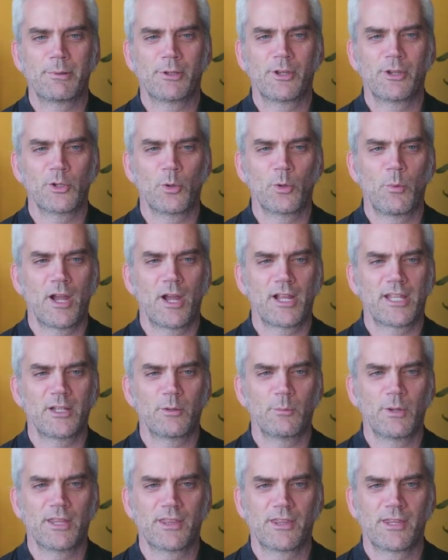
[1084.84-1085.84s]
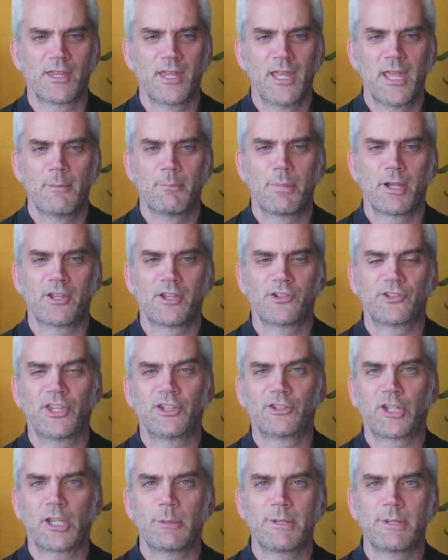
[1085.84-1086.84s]
that you're working with, because
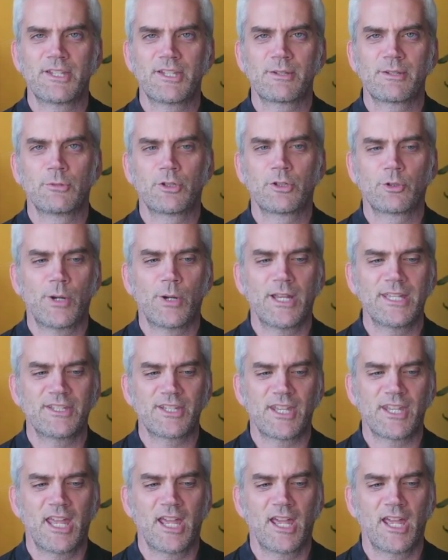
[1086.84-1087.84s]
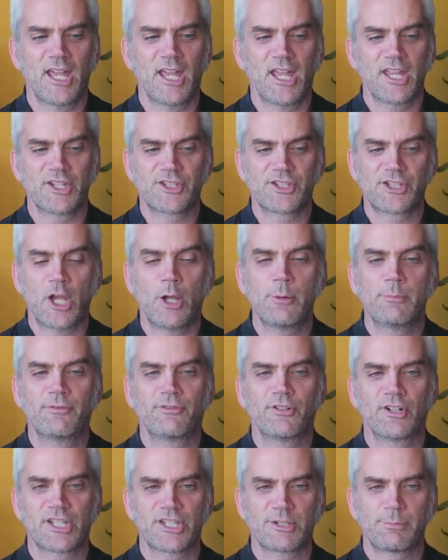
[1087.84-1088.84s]
there's going to be some great scope
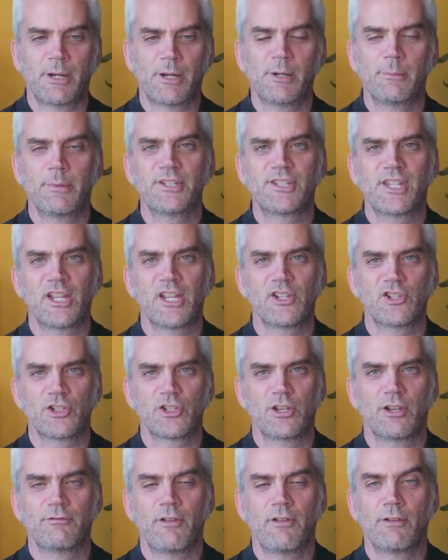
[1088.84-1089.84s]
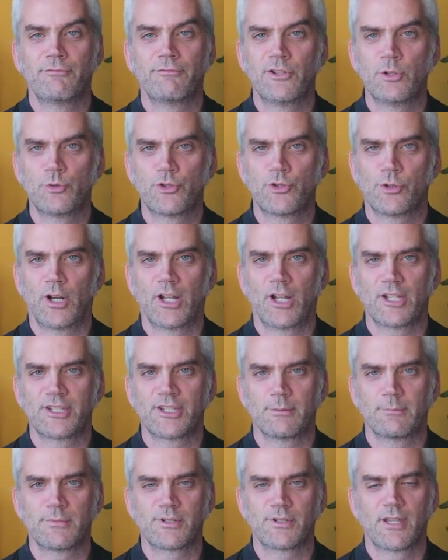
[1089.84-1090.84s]
for experimentation and future
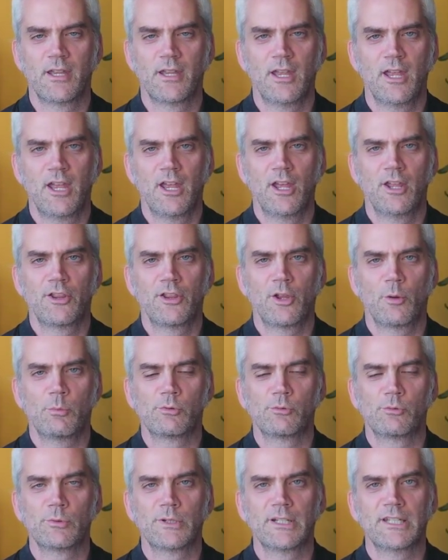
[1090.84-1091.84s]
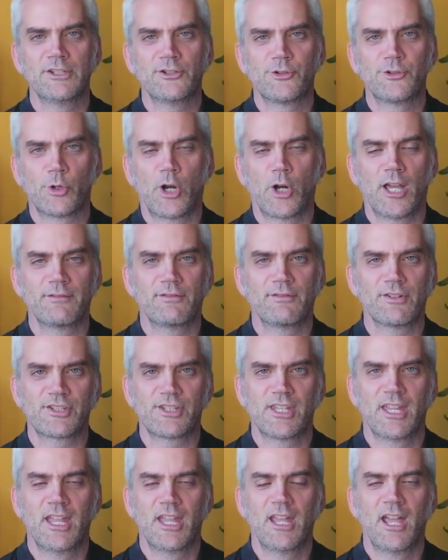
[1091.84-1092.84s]
items that will really drive
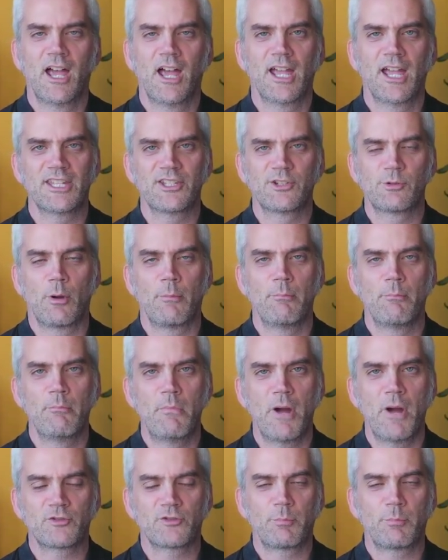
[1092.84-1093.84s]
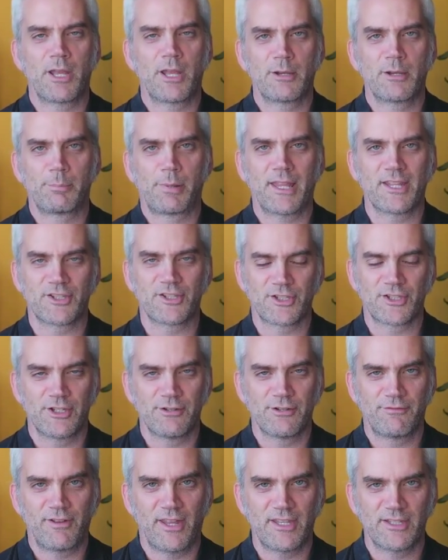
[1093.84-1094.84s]
us into a much better place to
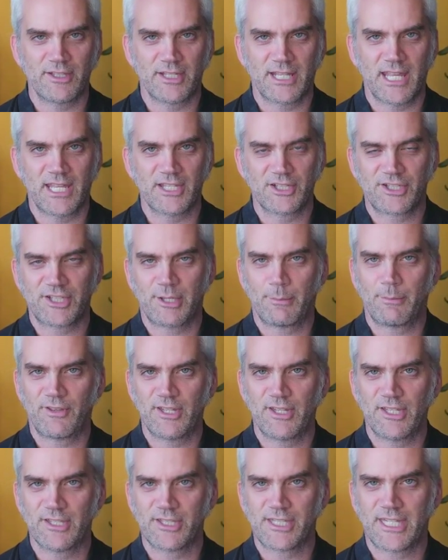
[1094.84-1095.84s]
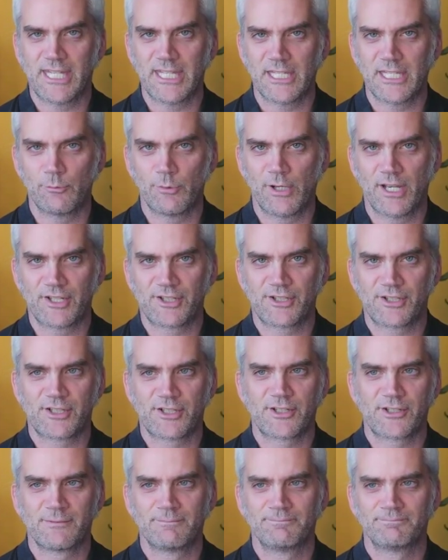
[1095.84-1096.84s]
defend against some of these key
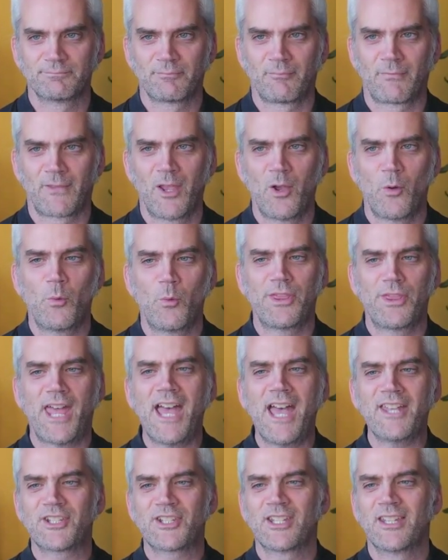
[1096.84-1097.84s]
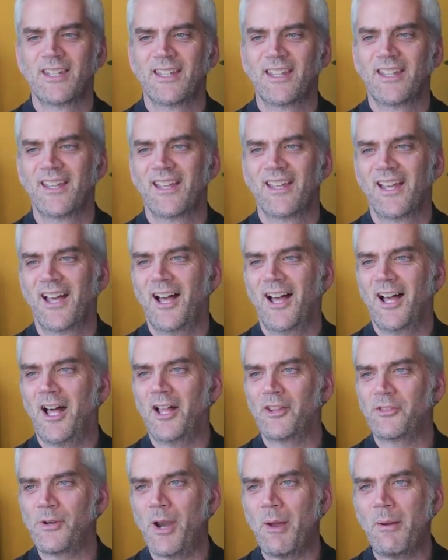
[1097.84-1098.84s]
risks. With that,
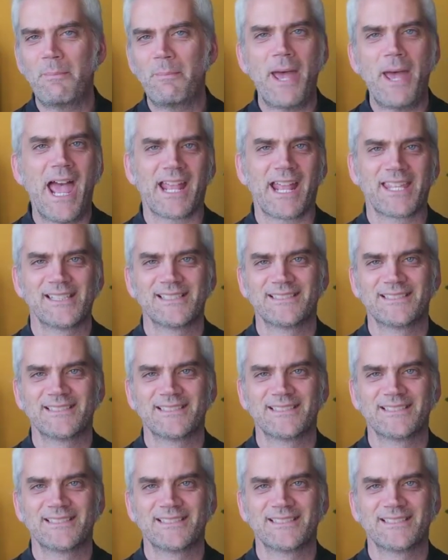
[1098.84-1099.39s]
I'll throw it back.